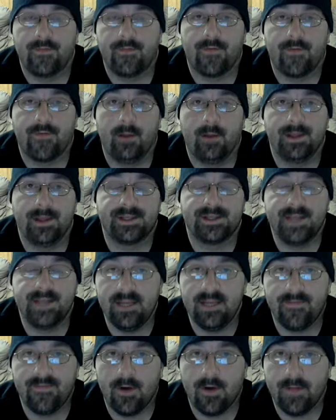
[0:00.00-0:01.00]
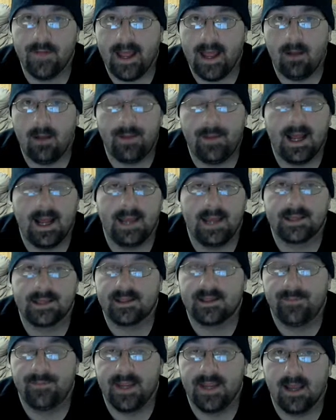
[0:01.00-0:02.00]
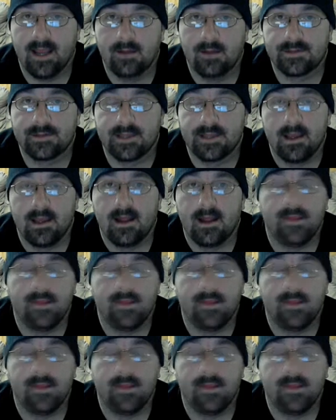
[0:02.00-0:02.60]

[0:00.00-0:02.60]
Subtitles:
from its default Alpine to something else.